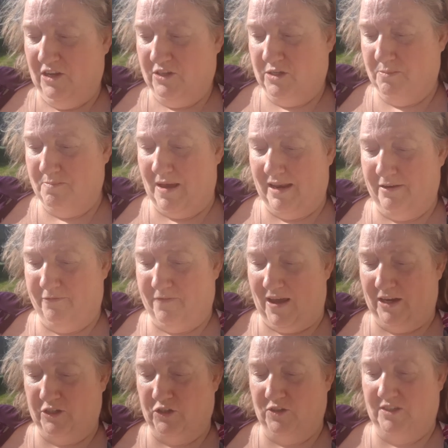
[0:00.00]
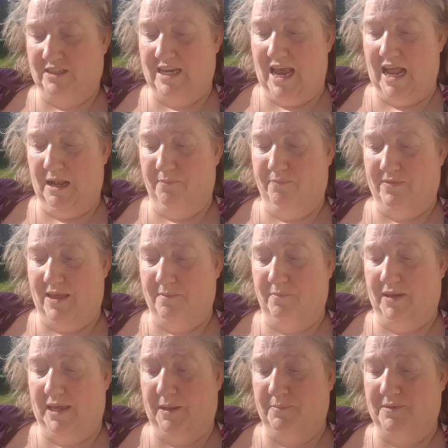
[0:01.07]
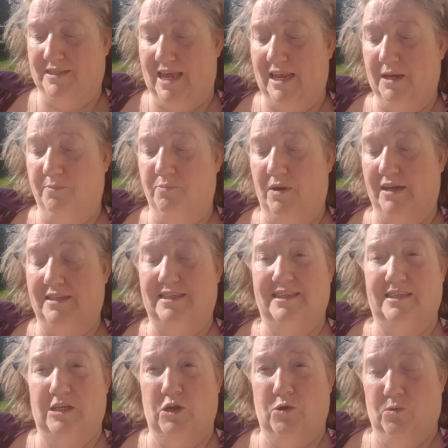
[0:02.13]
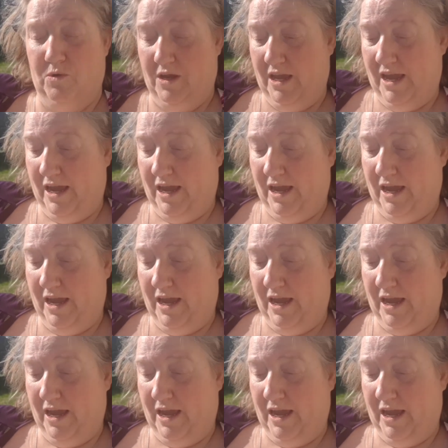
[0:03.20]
to manufacturers to help them keep selling prices low